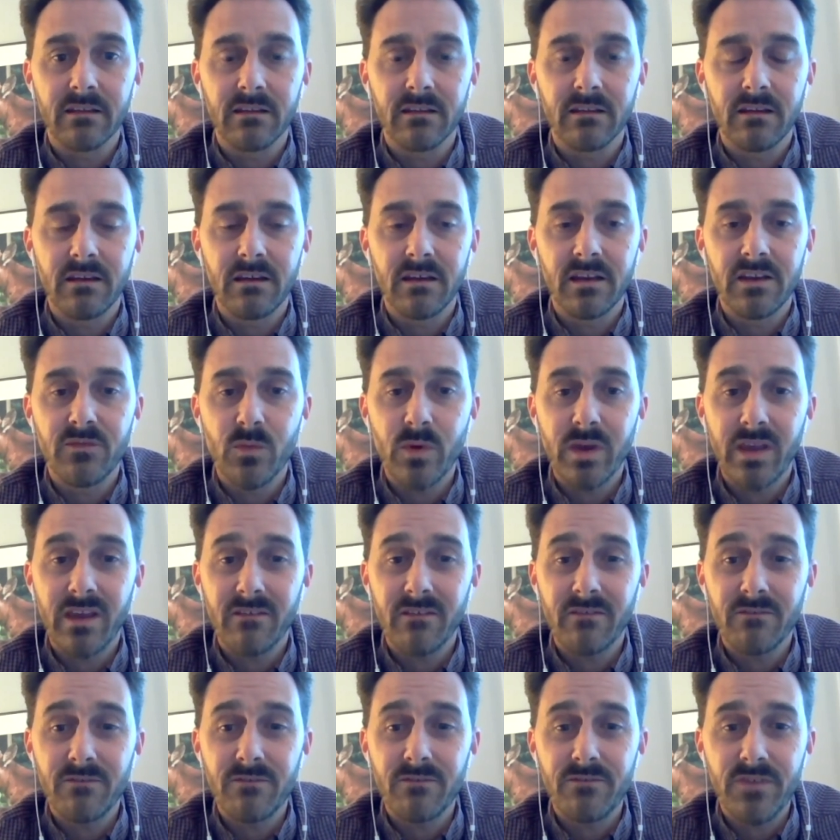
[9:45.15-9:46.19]
and if we can
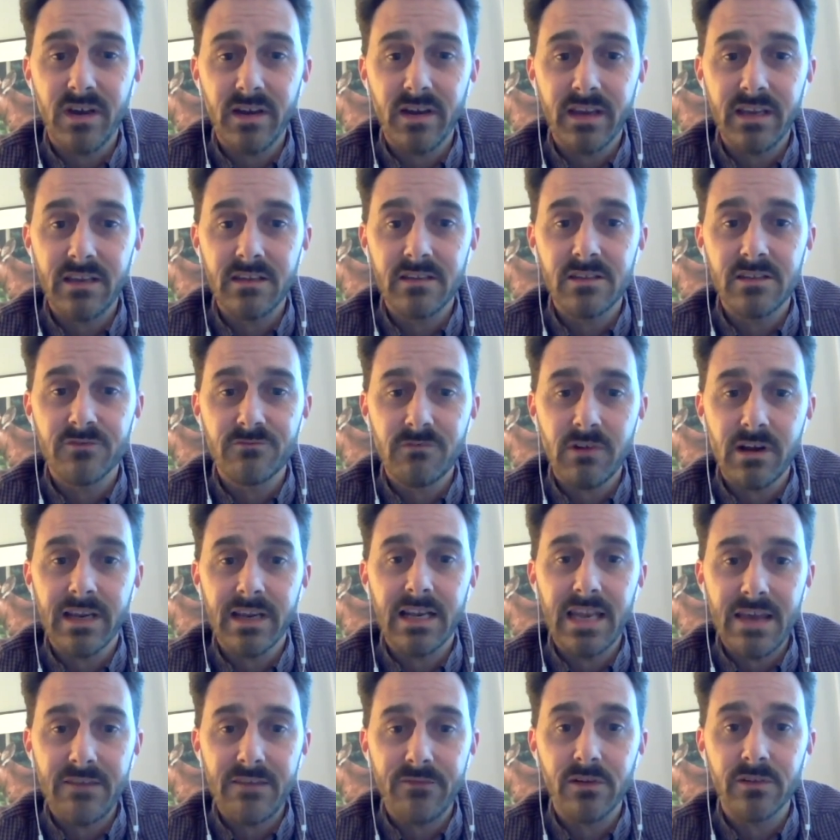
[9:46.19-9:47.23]
find the right
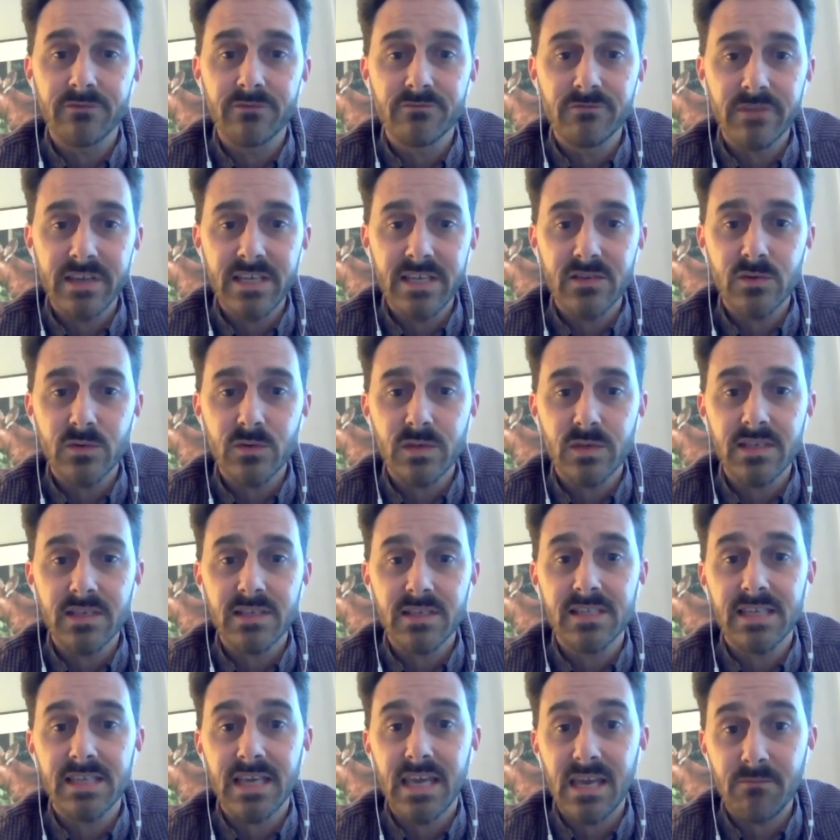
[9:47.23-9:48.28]
level of resources
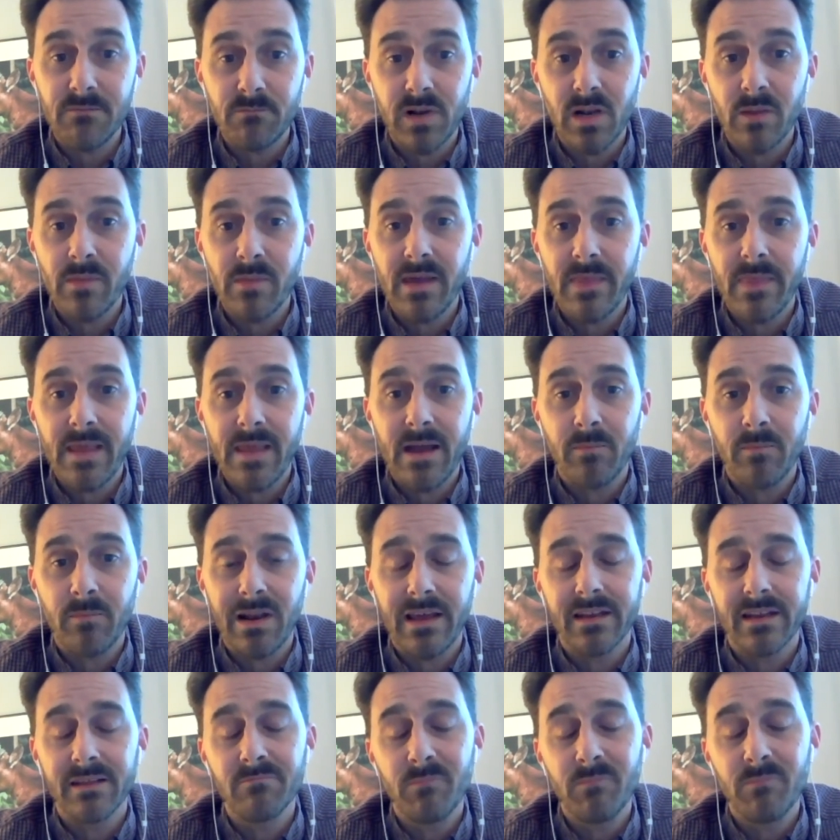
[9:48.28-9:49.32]
to implement that
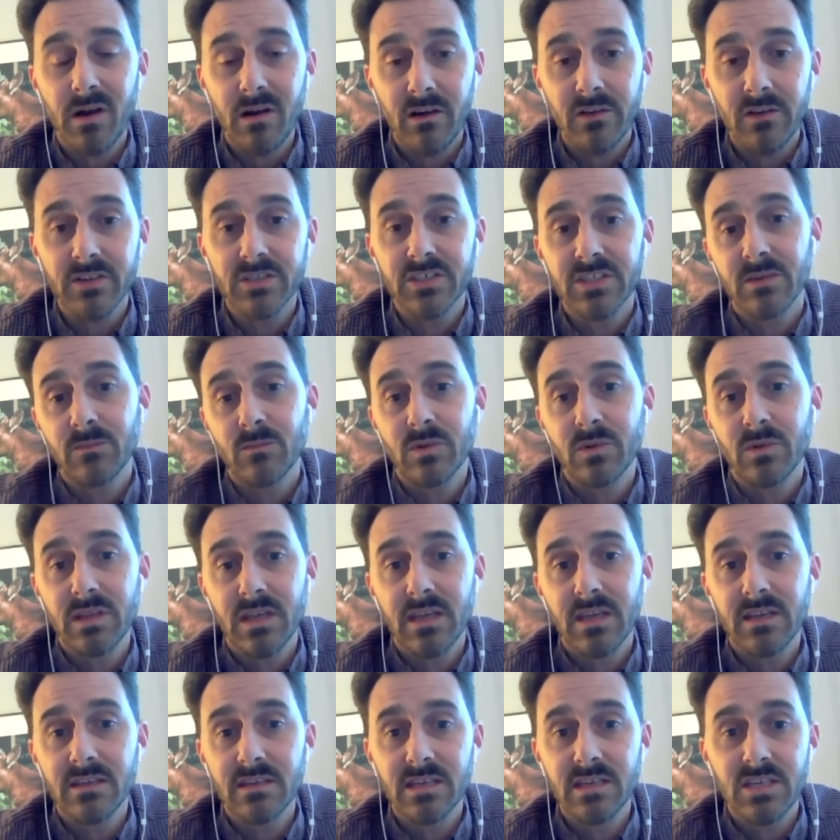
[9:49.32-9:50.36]
plan in partnership with
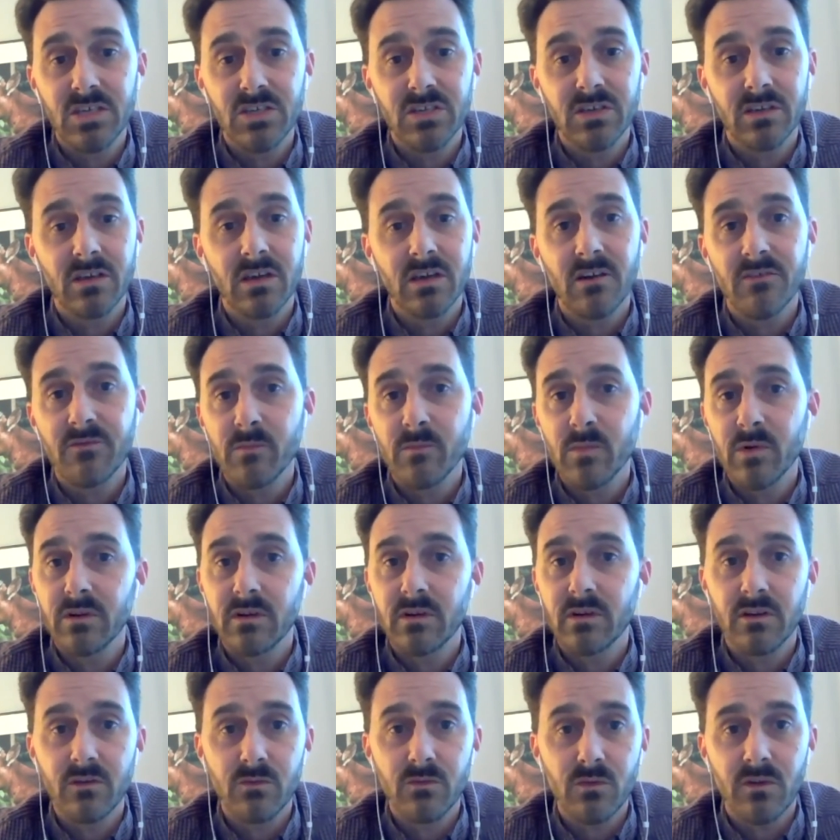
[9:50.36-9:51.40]
the Indonesian
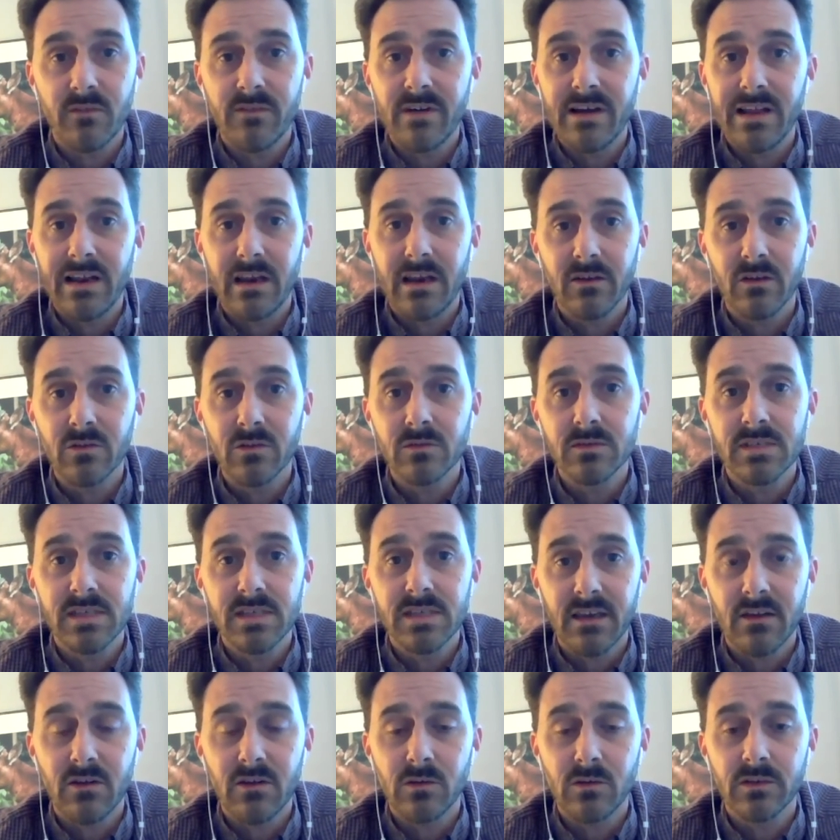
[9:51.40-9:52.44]
government and all of our local
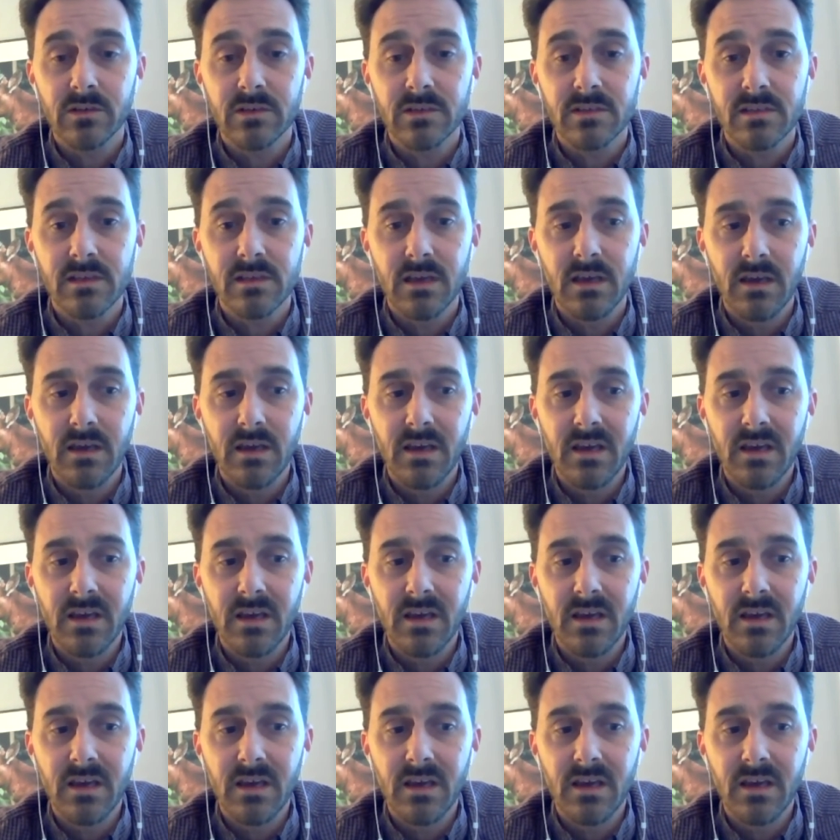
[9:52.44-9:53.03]
stakeholders,